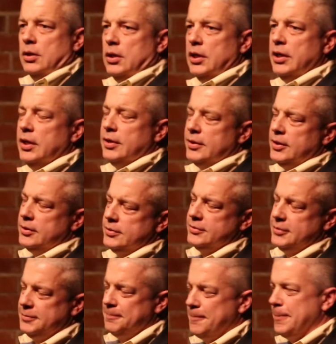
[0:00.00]
I
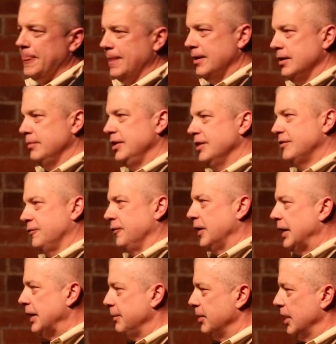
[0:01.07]
mean, it's
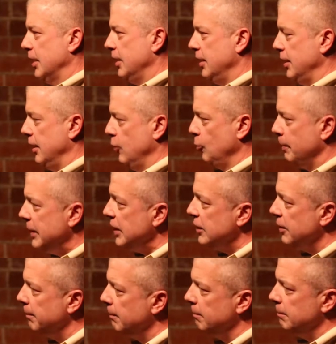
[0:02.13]
funny, but I don't mean
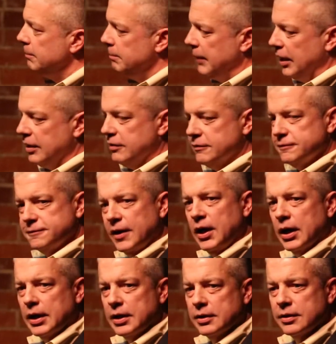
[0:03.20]
to make
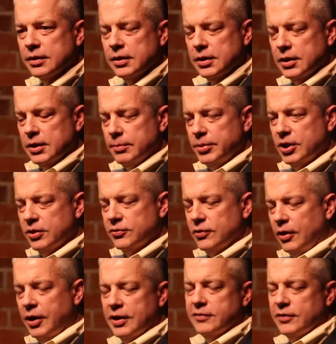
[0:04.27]
fun, because
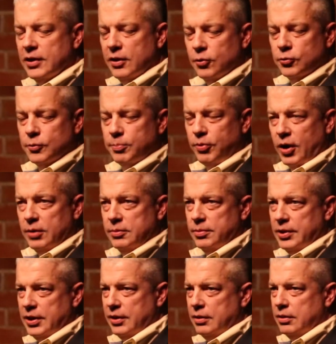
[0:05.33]
honestly, those were
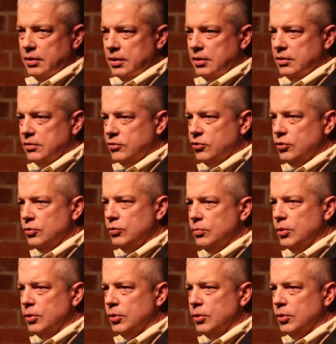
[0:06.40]
probably the two